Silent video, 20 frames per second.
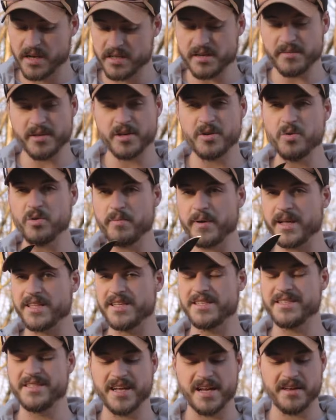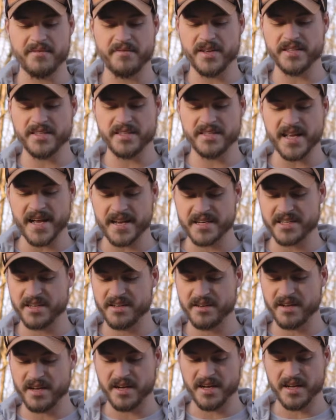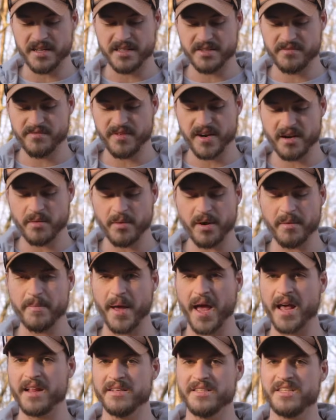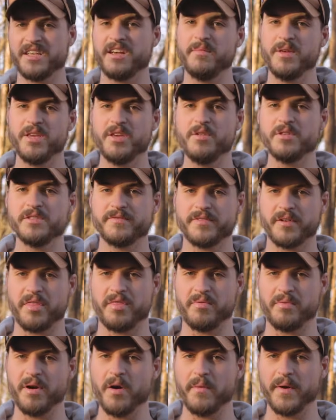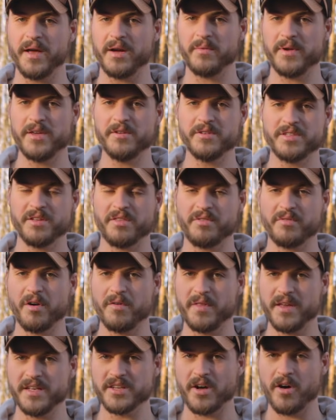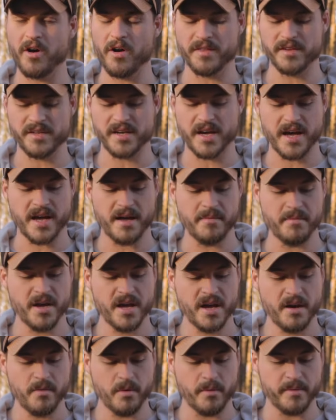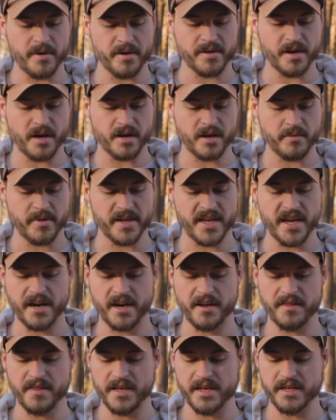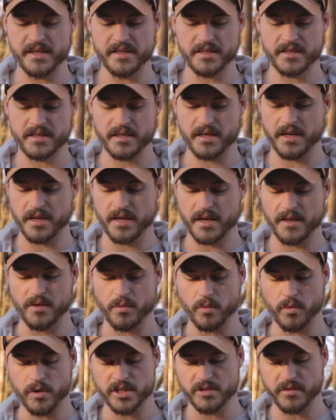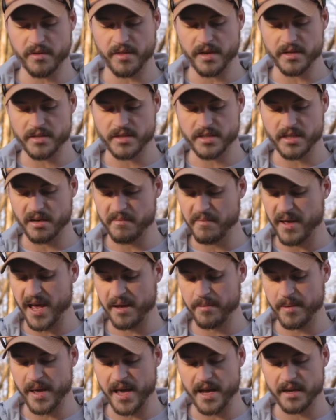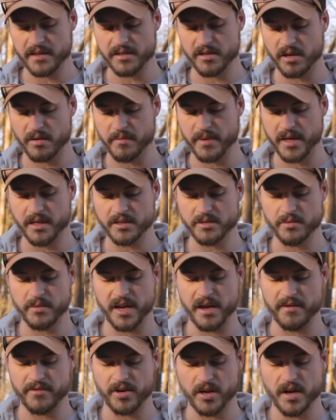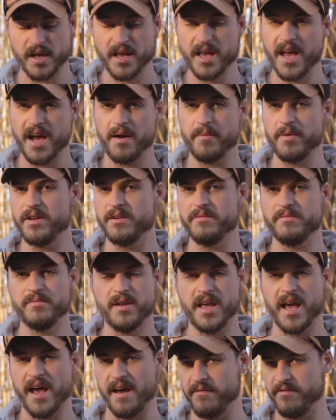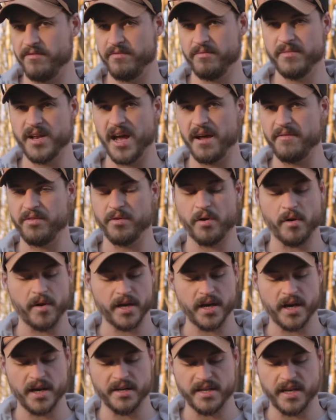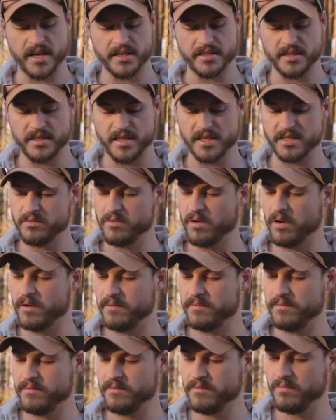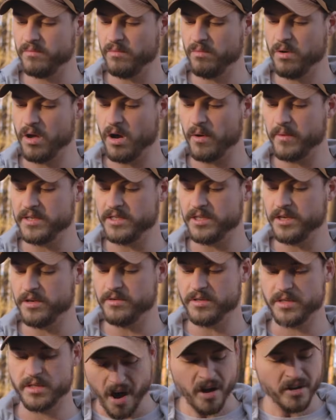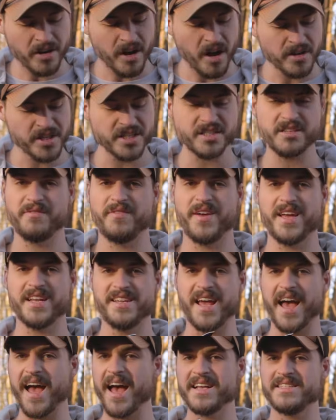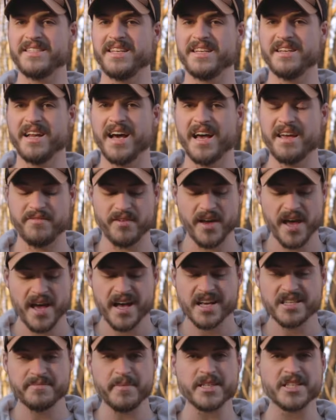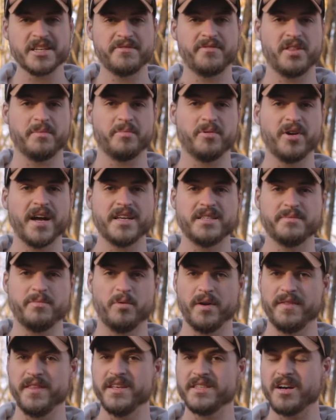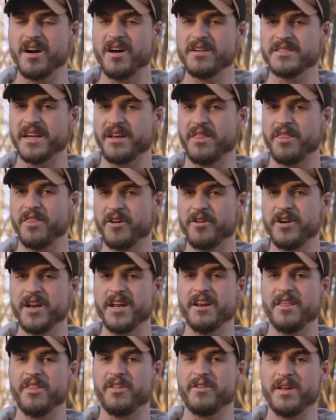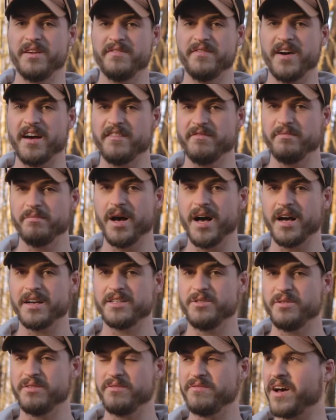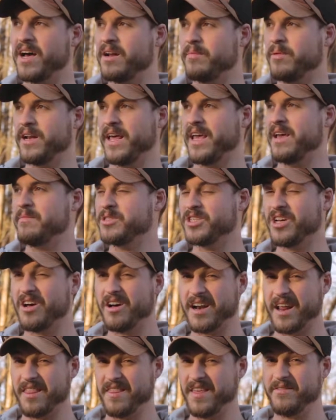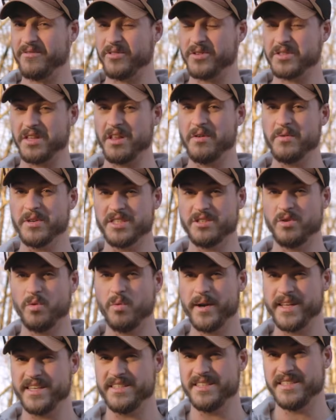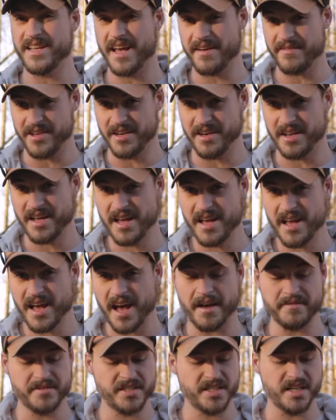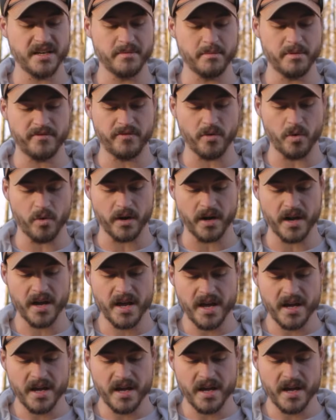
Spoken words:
Something cool about this knife is it's actually it's very well balanced. It can be used for throwing. We used to throw these all the time when we were younger. We carried these in the woods with us in our backpacks, on our belts, whatever, and we'd have knife throwing contests, and this is what we always use. All in all, just a fantastic knife, especially for the price point. These cost like 30 to 35 bucks. You can find them on Amazon, I think for as low as 27. I've seen them before.